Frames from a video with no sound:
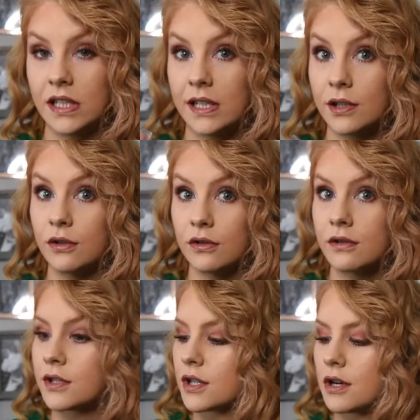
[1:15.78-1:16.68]
a
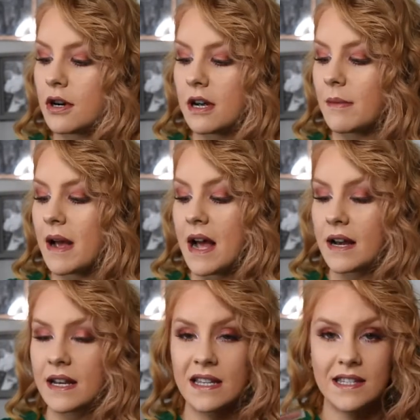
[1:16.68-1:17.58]
long time
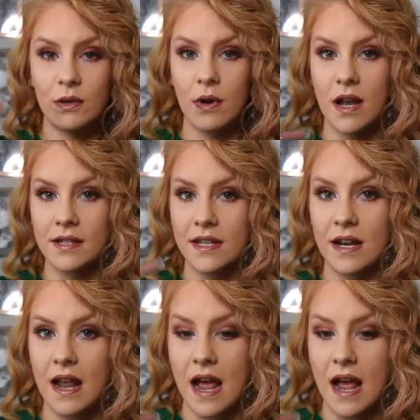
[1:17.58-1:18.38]
and it's still lasting,